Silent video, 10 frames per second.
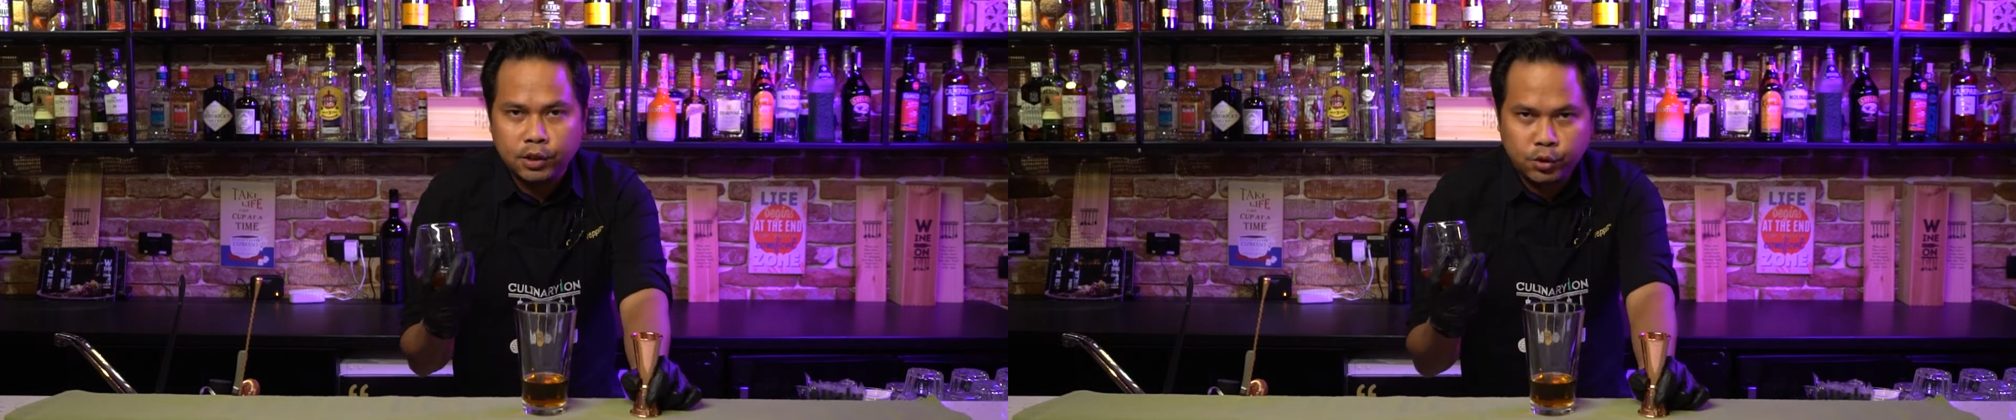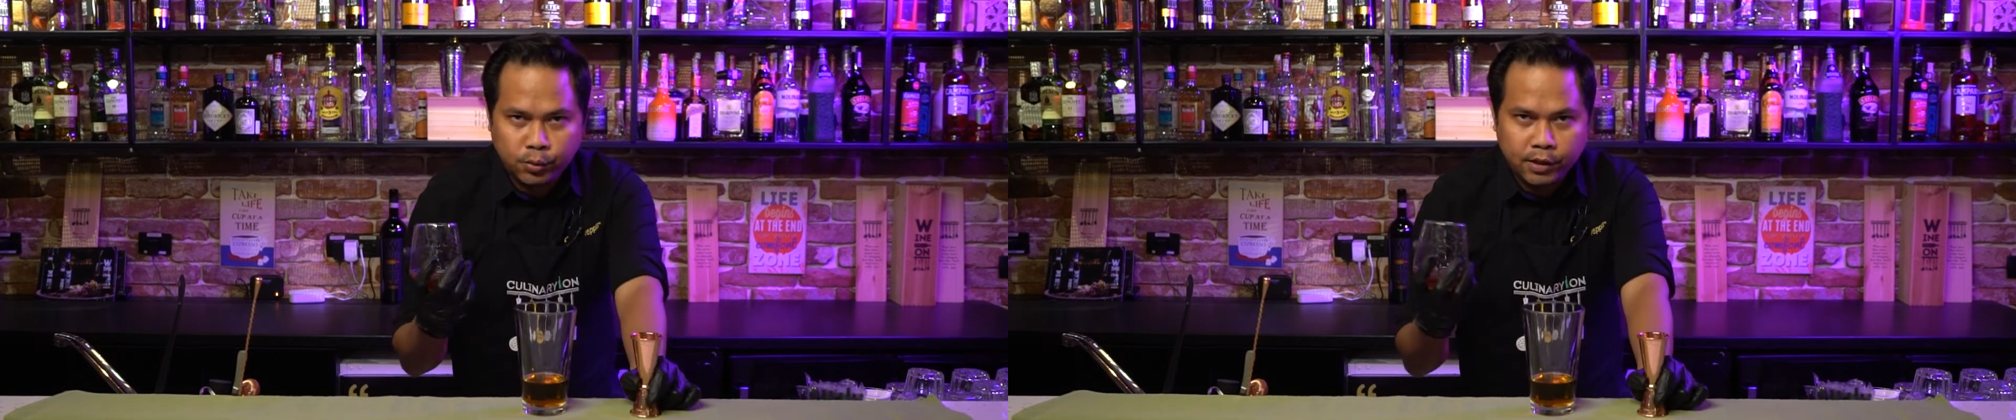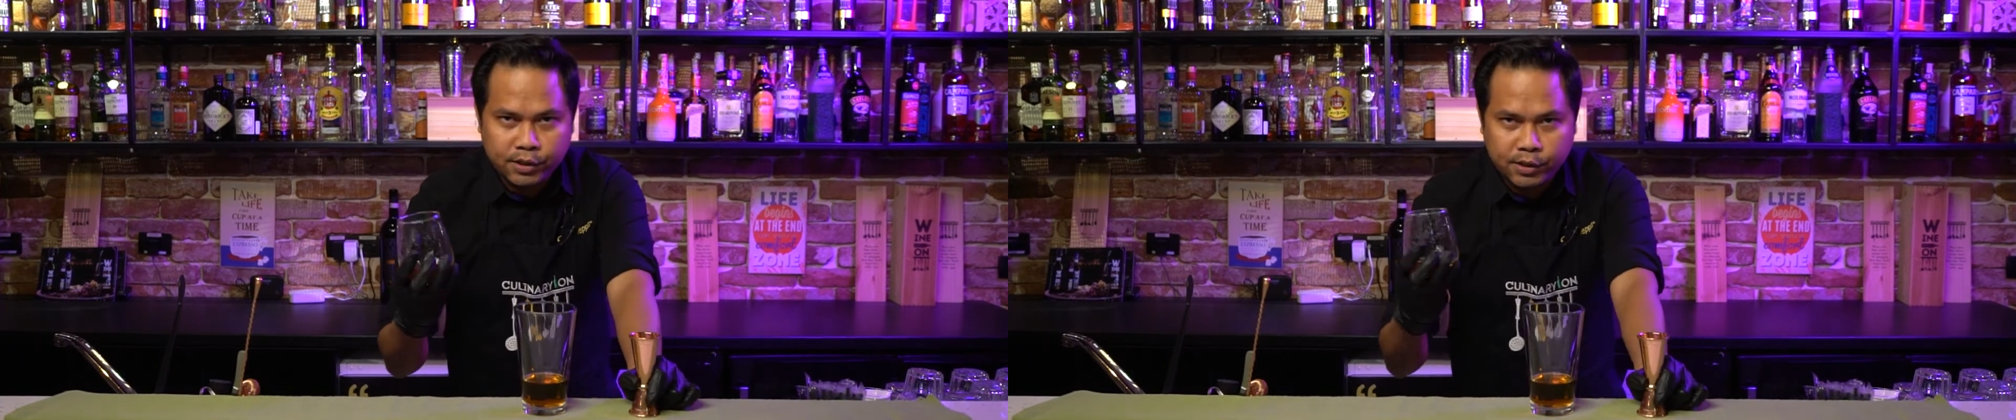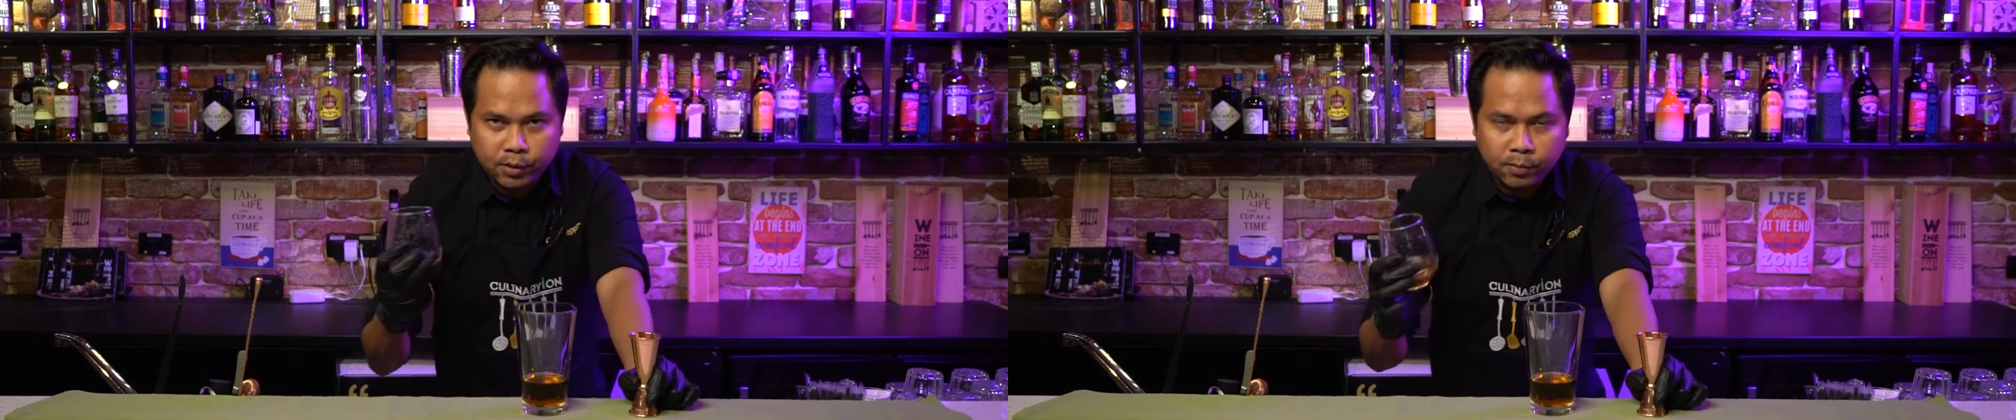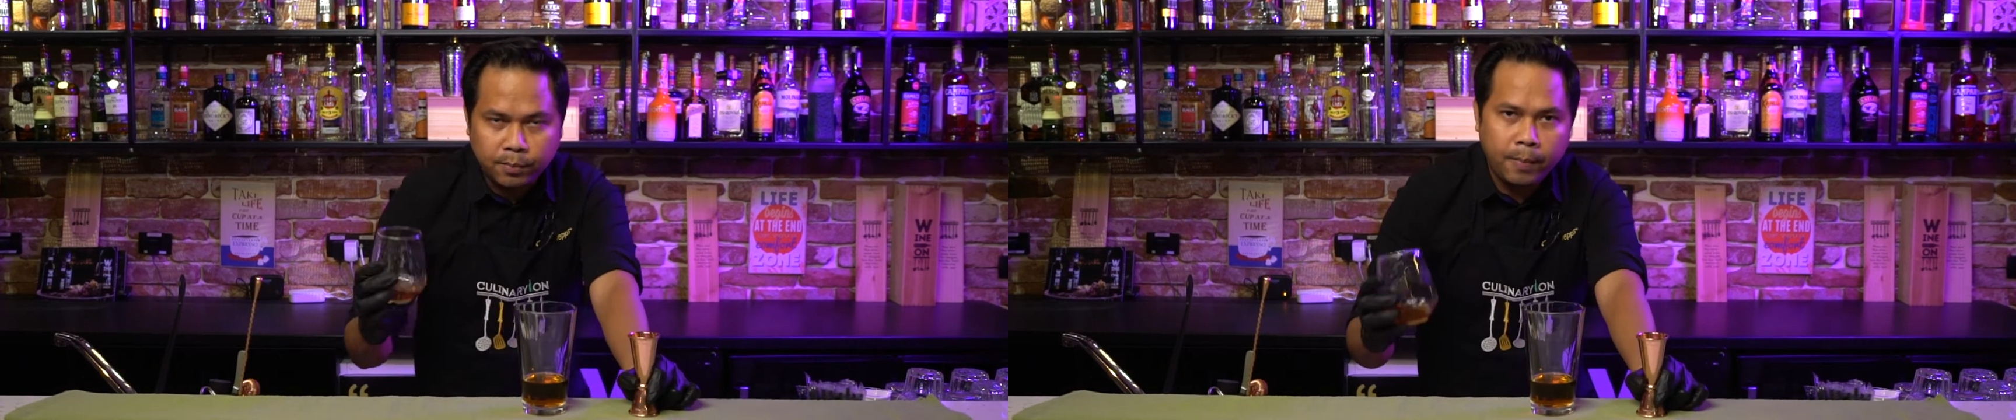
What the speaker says: sugar syrup.